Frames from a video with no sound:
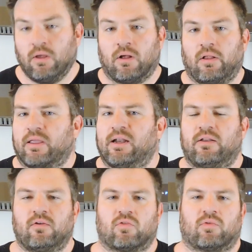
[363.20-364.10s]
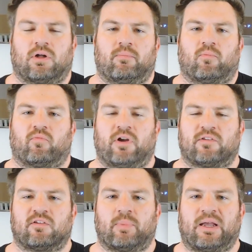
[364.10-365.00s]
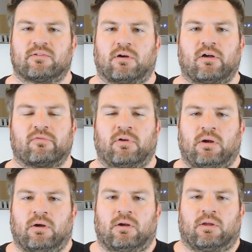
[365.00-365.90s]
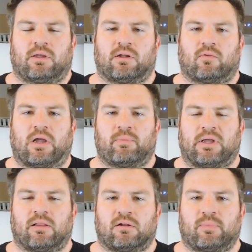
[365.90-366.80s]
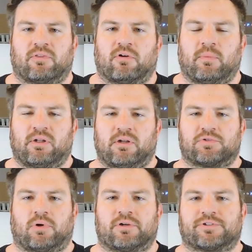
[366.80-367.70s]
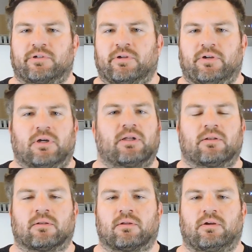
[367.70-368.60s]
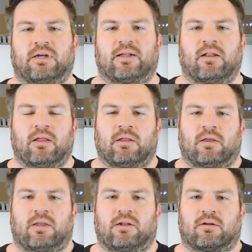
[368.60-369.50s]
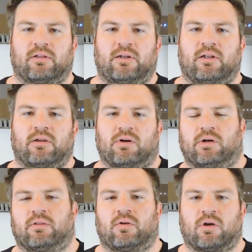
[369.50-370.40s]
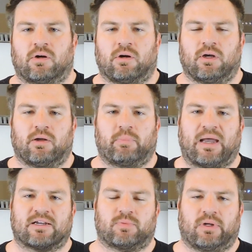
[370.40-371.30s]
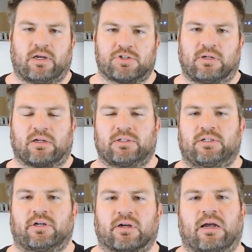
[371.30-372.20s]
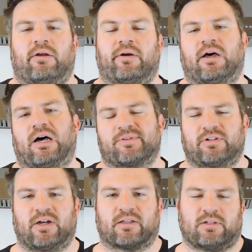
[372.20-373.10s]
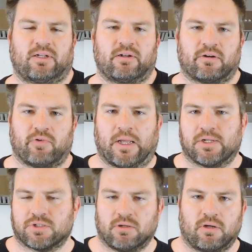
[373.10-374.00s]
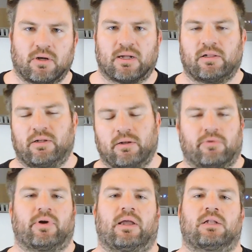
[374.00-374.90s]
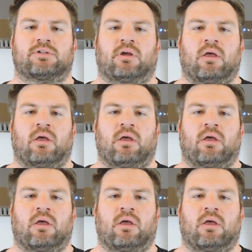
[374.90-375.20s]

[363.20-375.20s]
All you got to do is rinse these pans off, wipe them down a little bit, throw them in the dishwasher, you're done. You're not cleaning your backsplash, you're not cleaning your countertops, you're not cleaning your range hood, you're not cleaning your range.